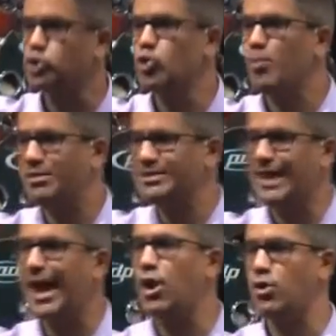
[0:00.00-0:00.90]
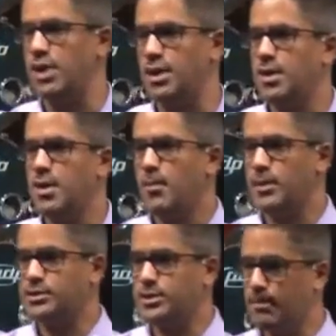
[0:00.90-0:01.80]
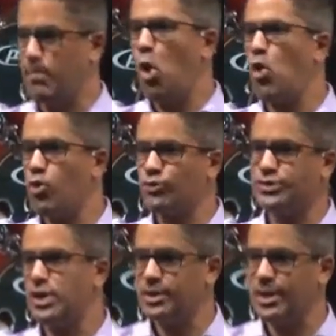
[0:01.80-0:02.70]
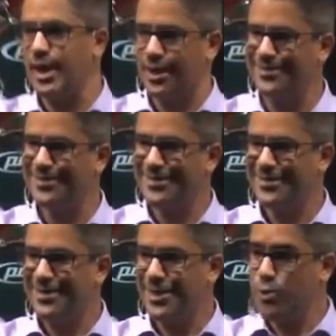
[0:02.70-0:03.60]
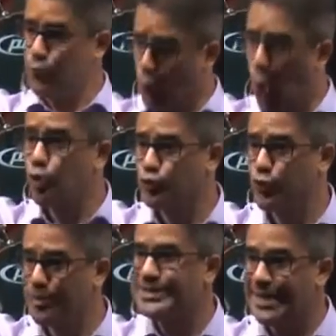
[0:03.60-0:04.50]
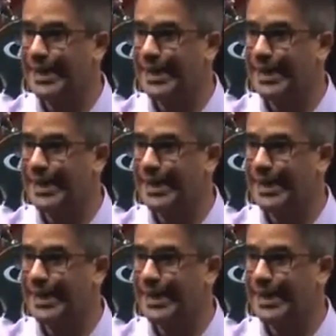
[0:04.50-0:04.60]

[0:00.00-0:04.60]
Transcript: in the tomb on Saturday. But tomorrow, Sunday, he rose from the